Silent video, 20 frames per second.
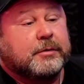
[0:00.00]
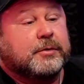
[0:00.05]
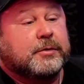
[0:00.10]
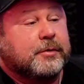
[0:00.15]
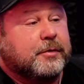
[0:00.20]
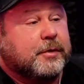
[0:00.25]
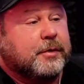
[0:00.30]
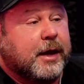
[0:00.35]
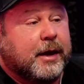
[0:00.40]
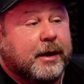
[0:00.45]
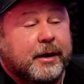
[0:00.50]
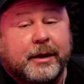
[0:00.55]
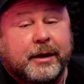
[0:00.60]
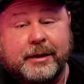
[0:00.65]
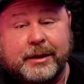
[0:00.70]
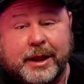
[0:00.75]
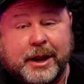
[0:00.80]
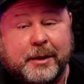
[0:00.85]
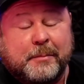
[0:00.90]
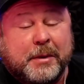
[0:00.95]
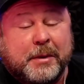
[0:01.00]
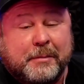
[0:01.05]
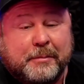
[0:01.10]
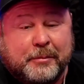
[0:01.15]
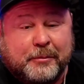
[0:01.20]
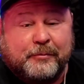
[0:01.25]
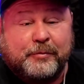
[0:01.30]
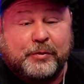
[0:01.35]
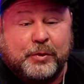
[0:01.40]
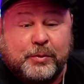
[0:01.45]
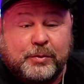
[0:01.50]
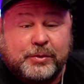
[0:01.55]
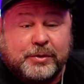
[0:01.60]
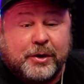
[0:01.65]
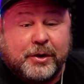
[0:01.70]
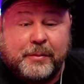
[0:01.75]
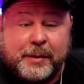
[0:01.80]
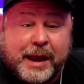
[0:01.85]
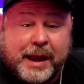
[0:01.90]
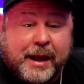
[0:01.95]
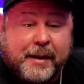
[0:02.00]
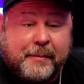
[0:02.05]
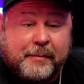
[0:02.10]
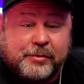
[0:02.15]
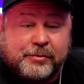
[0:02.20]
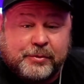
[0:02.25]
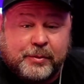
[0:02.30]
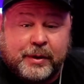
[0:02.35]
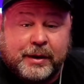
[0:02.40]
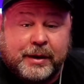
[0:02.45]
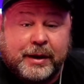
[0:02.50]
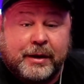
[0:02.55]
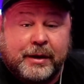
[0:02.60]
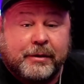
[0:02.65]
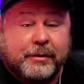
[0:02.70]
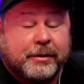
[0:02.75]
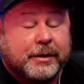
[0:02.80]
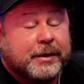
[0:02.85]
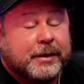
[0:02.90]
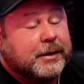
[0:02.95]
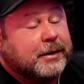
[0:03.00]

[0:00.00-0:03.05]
just like a lot of people view Dolby Atmos right now.